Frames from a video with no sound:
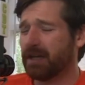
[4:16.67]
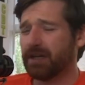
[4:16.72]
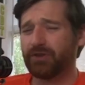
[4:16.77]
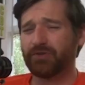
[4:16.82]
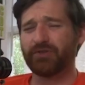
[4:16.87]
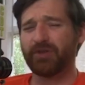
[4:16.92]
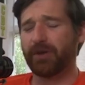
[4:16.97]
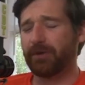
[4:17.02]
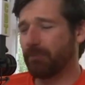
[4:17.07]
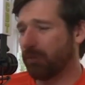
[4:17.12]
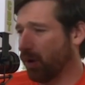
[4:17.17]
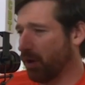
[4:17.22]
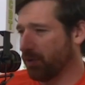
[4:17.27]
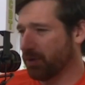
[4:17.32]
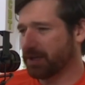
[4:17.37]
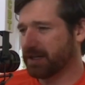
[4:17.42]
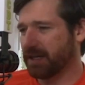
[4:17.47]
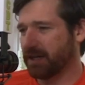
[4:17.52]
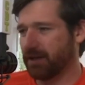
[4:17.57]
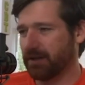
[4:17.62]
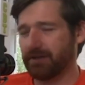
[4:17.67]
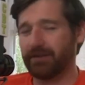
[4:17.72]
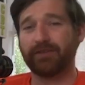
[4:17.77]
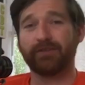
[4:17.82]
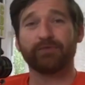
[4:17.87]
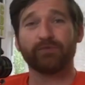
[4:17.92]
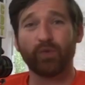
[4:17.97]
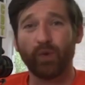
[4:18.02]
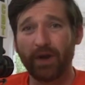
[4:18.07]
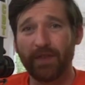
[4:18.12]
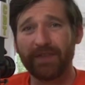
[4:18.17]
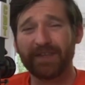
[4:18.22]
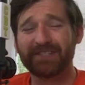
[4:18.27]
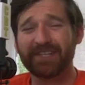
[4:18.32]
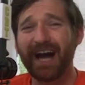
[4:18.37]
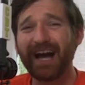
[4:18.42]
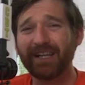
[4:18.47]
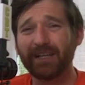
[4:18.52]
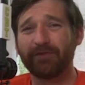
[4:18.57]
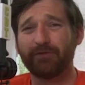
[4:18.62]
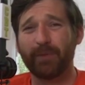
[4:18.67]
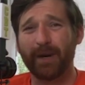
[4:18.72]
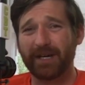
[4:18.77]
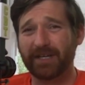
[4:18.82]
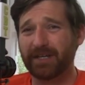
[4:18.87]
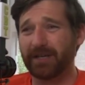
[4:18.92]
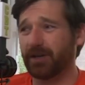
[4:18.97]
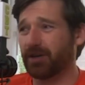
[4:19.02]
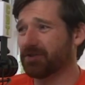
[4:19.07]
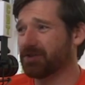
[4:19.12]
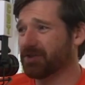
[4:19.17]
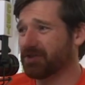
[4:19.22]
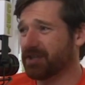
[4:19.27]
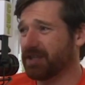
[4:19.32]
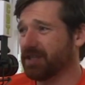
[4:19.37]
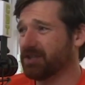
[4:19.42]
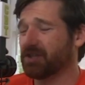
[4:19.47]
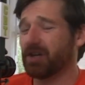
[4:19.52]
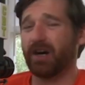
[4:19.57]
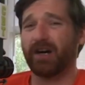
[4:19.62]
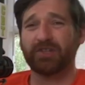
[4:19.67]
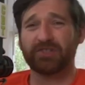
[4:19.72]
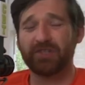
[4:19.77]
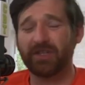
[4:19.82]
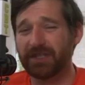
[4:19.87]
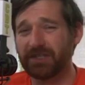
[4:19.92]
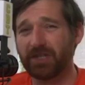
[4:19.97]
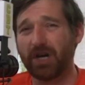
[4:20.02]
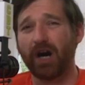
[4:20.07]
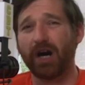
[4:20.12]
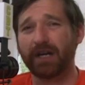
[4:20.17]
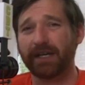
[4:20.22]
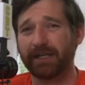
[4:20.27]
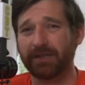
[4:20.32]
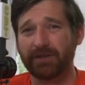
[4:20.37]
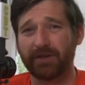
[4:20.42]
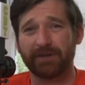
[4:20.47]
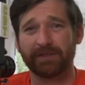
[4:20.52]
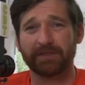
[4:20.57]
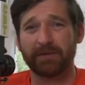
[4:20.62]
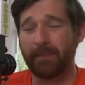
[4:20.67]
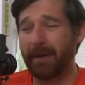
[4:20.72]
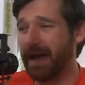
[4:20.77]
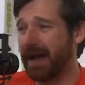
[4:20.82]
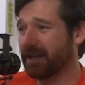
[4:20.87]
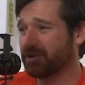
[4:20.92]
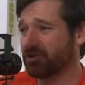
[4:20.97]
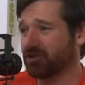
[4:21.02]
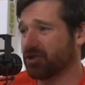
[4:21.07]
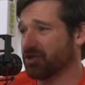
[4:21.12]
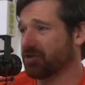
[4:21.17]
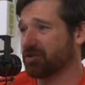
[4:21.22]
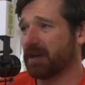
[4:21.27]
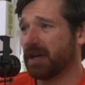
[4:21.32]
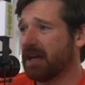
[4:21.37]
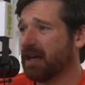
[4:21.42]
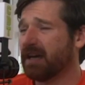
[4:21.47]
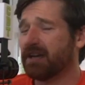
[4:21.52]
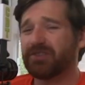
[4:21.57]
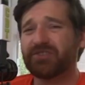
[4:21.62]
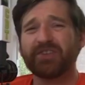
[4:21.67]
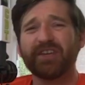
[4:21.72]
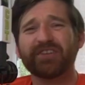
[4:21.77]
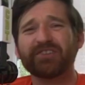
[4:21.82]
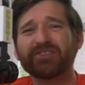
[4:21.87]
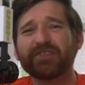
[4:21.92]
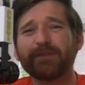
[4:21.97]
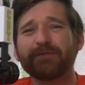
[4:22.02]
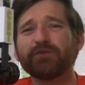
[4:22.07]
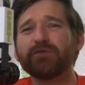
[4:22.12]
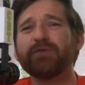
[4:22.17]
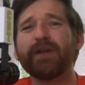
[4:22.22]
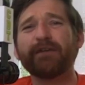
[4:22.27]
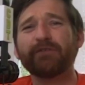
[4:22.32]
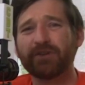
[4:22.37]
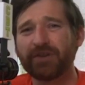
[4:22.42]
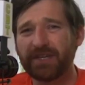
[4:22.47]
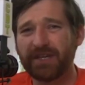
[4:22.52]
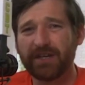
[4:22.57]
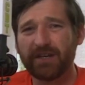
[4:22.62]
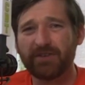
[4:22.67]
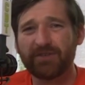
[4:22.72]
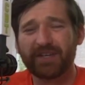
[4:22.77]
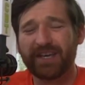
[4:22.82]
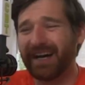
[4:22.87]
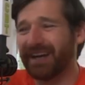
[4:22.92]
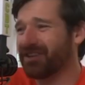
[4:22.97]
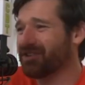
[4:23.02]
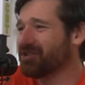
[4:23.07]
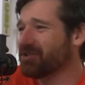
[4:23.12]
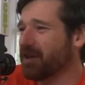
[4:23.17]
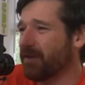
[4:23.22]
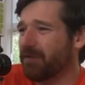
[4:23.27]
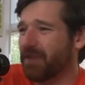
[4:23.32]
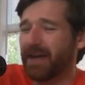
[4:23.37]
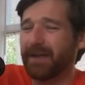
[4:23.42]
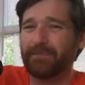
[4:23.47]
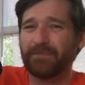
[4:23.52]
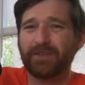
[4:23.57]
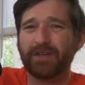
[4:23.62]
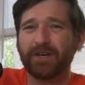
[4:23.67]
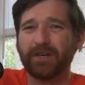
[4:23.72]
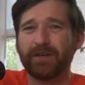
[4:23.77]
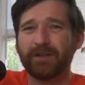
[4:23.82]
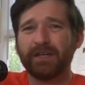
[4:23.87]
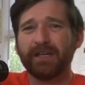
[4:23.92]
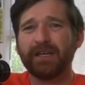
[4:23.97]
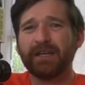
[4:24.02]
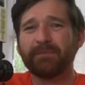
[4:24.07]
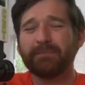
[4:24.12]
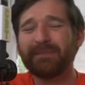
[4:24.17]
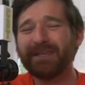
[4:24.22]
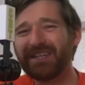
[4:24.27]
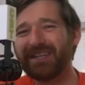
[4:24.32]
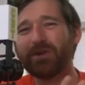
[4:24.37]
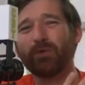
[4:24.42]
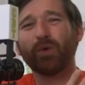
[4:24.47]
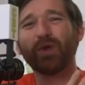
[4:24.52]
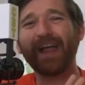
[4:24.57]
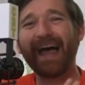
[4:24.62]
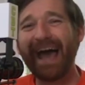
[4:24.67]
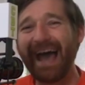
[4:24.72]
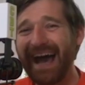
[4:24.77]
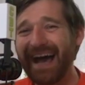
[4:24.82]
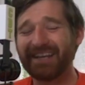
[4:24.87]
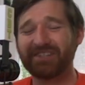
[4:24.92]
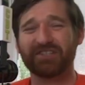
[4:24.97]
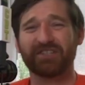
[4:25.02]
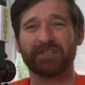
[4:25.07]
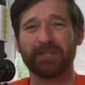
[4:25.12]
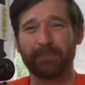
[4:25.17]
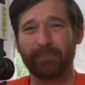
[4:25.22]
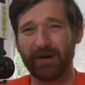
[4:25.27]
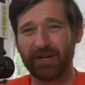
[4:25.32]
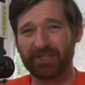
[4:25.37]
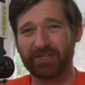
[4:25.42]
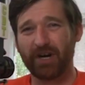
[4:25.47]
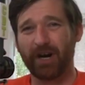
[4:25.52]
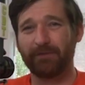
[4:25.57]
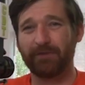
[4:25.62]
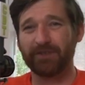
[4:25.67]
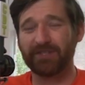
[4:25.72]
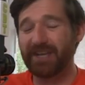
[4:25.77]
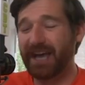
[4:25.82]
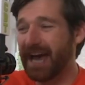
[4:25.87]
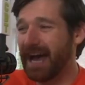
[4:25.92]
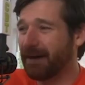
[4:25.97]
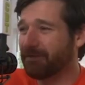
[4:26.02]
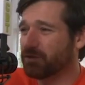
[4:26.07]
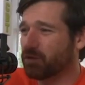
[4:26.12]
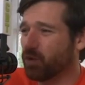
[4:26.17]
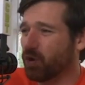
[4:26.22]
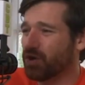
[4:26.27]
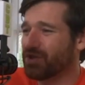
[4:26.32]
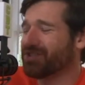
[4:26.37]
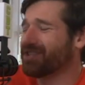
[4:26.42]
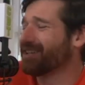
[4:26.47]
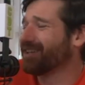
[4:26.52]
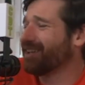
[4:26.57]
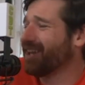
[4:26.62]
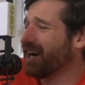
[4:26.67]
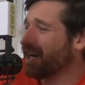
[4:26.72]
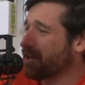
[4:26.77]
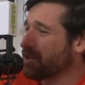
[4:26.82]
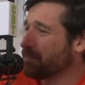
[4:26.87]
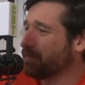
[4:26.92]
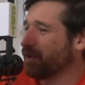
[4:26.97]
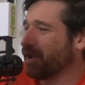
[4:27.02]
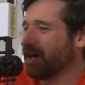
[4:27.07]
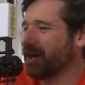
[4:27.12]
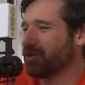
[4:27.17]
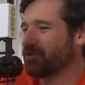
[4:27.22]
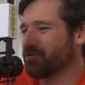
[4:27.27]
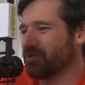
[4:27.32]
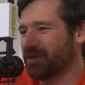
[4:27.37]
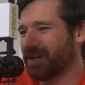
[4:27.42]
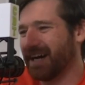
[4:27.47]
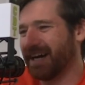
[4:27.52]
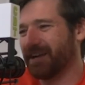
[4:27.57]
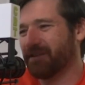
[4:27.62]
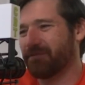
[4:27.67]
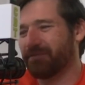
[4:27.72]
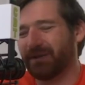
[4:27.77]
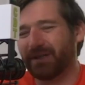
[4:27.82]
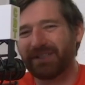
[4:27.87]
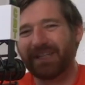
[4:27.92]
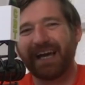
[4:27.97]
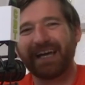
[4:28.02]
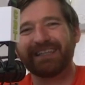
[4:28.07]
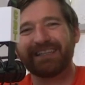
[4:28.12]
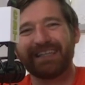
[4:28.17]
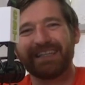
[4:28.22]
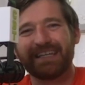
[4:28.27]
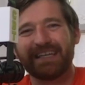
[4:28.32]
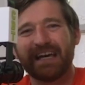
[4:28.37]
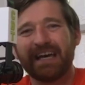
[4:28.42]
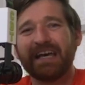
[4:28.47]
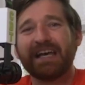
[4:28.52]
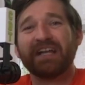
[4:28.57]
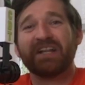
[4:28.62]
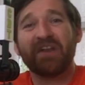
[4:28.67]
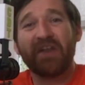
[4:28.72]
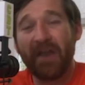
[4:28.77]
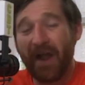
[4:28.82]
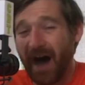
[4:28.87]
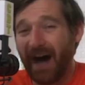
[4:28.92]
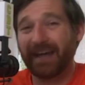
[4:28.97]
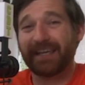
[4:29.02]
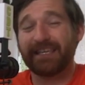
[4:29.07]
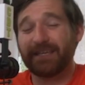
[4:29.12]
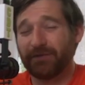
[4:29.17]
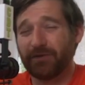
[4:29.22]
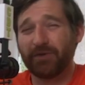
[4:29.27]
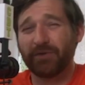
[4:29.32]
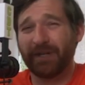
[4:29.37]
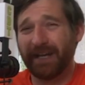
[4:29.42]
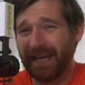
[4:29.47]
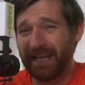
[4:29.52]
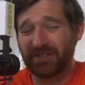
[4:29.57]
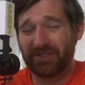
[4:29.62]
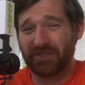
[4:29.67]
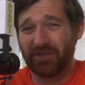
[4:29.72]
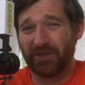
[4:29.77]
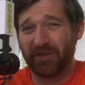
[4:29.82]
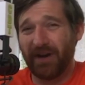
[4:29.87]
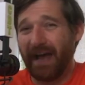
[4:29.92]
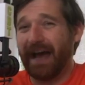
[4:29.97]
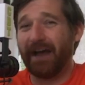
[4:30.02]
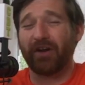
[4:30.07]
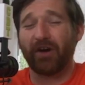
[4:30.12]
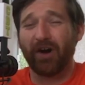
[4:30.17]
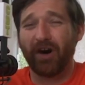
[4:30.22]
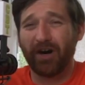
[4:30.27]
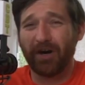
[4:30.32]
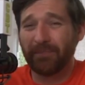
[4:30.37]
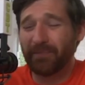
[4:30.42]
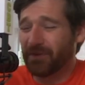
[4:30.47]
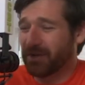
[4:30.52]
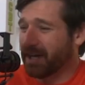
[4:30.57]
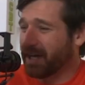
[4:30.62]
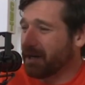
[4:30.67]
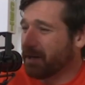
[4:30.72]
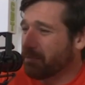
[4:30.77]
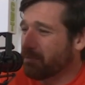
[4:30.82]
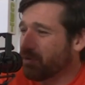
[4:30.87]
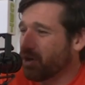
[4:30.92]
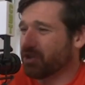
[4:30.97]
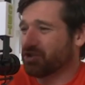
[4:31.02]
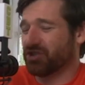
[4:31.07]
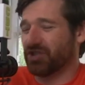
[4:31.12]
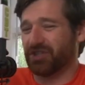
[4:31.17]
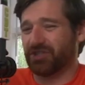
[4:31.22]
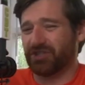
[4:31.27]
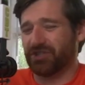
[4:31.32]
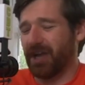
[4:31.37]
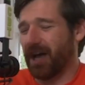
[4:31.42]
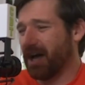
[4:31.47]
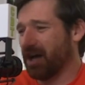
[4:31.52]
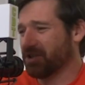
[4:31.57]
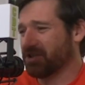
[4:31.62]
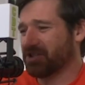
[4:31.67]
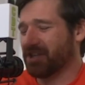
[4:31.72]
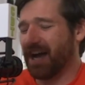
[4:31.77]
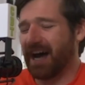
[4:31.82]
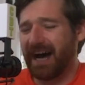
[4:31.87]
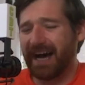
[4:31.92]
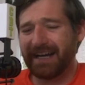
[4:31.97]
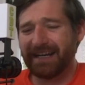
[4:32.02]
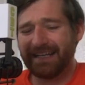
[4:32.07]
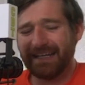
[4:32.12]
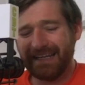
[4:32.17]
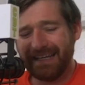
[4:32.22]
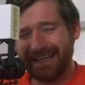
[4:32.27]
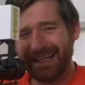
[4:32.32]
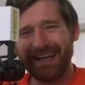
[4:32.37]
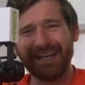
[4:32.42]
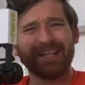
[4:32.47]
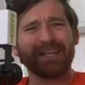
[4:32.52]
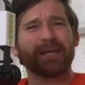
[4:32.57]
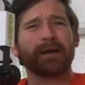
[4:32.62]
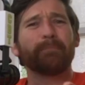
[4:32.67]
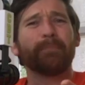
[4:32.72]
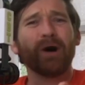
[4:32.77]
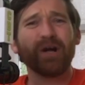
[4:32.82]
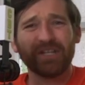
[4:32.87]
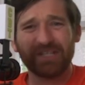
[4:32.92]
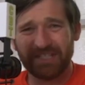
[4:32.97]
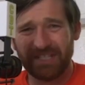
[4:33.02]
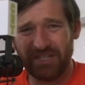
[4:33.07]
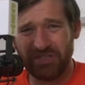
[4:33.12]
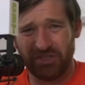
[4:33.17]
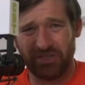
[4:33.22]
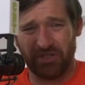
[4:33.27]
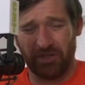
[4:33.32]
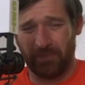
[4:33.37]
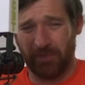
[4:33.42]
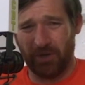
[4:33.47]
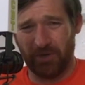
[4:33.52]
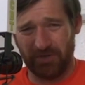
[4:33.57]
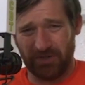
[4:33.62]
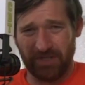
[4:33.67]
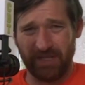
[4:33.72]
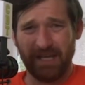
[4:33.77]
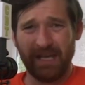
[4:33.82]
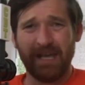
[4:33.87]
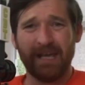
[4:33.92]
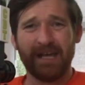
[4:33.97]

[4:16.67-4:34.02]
There was another point where Kyrgios, one of the things I love about Kyrgios is he's constantly talking during the match, just saying stuff you never hear, the kind of stuff that the media will ask in the press conference afterwards, and a lot of the players will kind of politely not give you an answer at all. They'll kind of brush it aside, kind of like a politician almost.